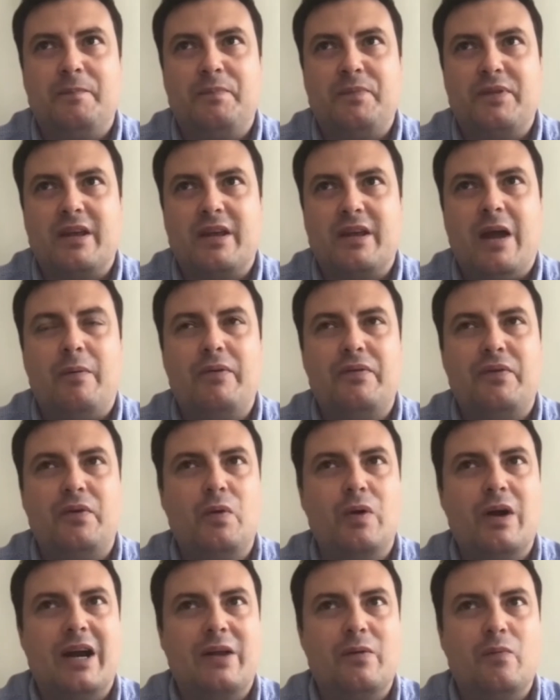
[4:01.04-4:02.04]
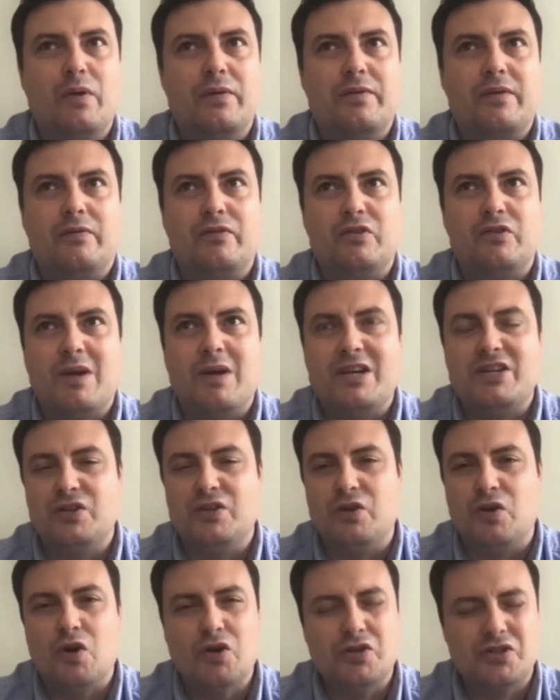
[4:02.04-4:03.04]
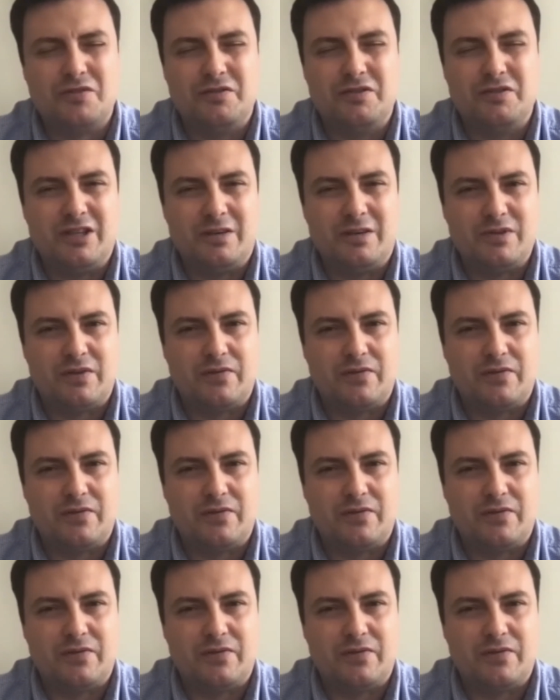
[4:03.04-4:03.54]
everything regarding with optimizing cost in terms